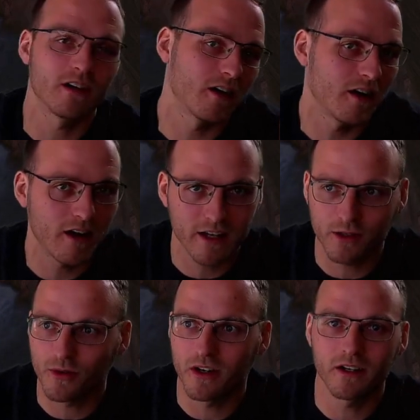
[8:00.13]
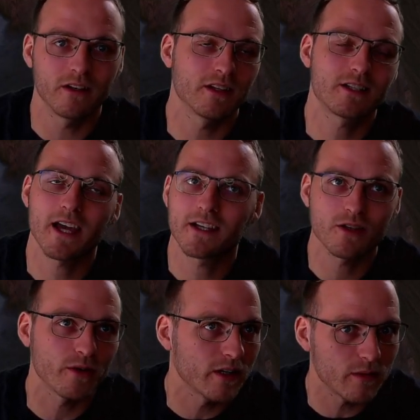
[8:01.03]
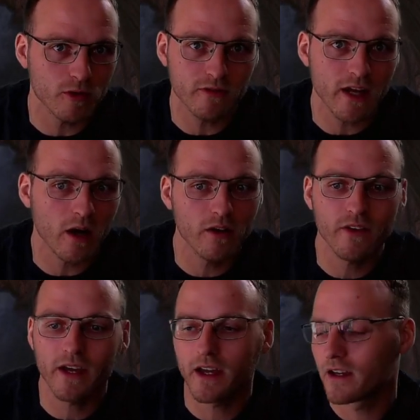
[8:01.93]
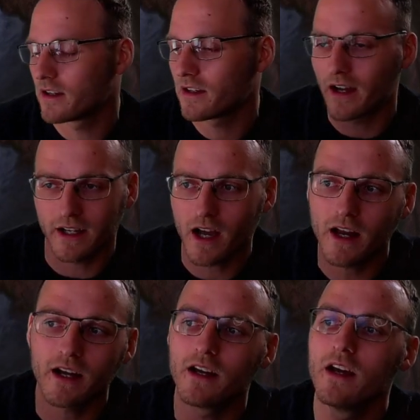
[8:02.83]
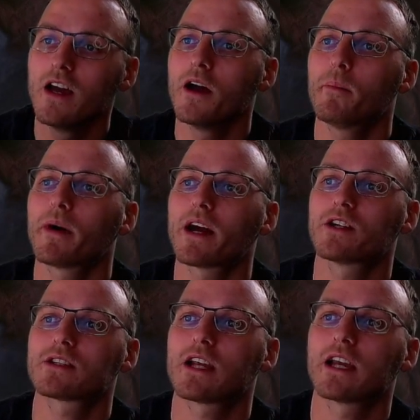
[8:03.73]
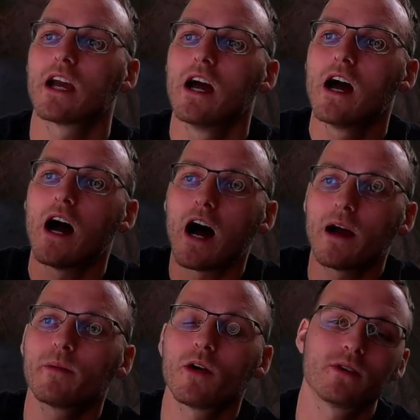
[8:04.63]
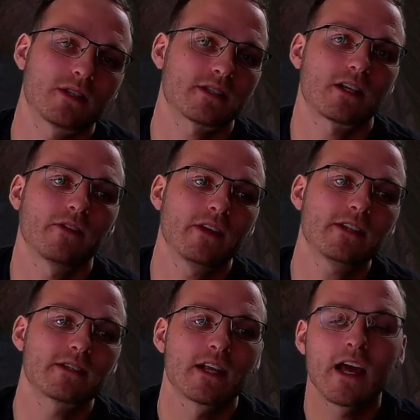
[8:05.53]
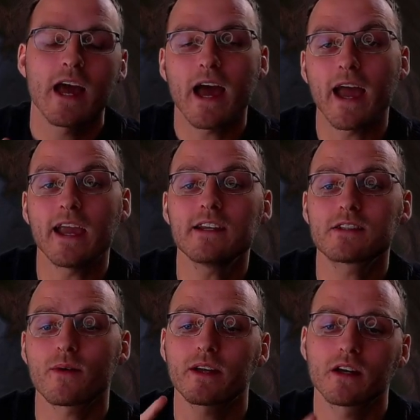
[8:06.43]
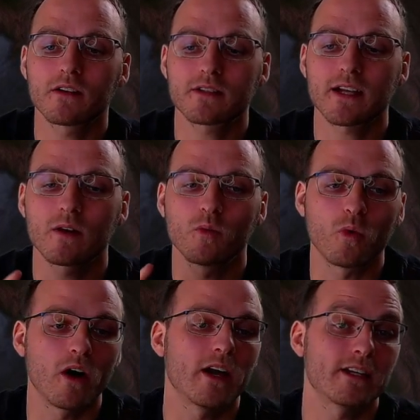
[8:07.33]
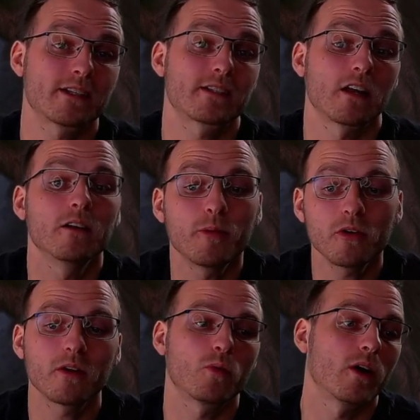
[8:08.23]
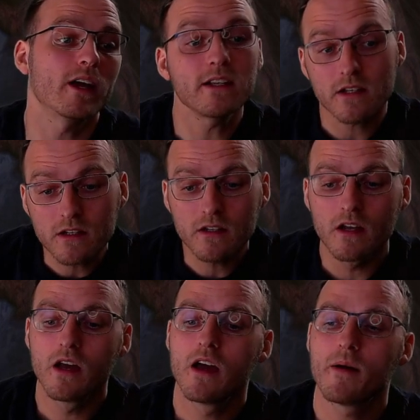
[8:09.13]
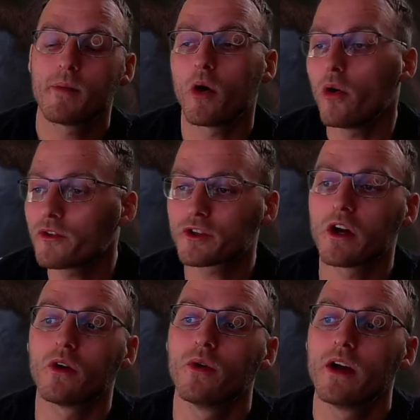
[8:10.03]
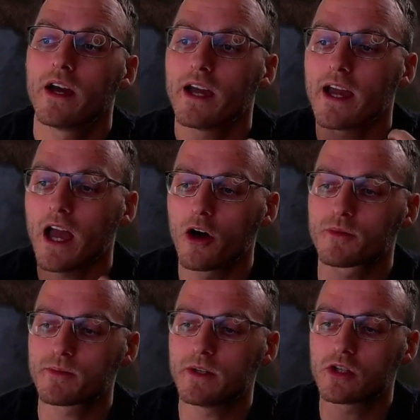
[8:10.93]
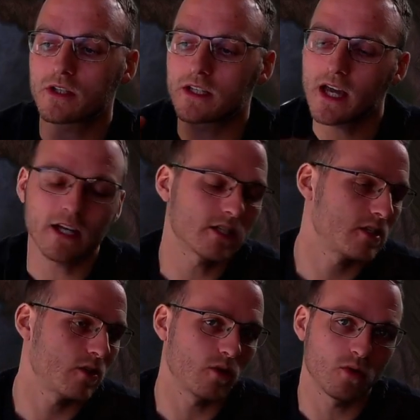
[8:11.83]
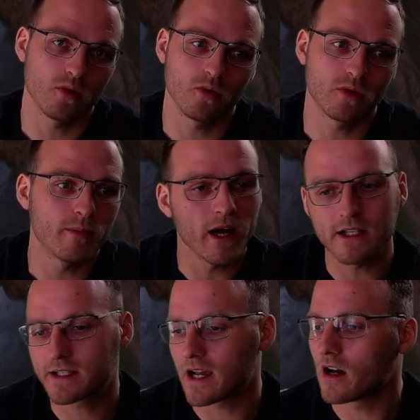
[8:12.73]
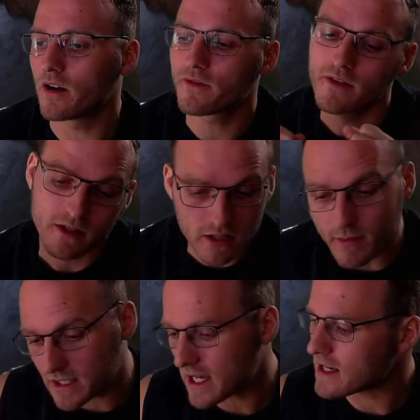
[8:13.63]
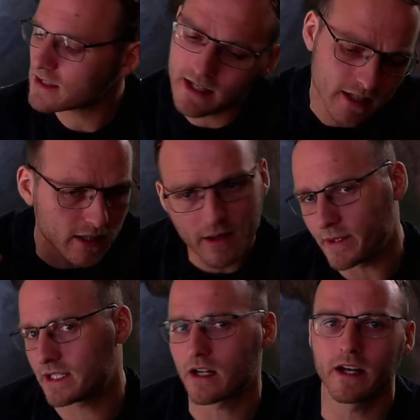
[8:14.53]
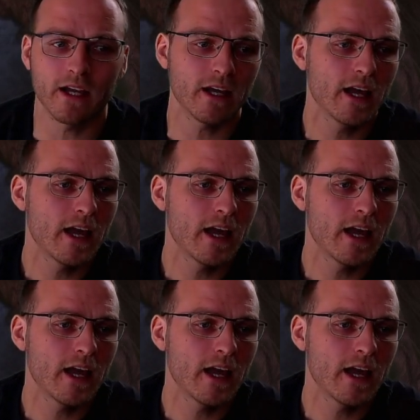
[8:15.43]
to hurt anyone. The tank's already moved out of it, yada yada. But I just think, I'm going to stun this, A, so I can understand what is stunnable and what isn't, but also it helps me just get into the mindset of something casting, let me stun it.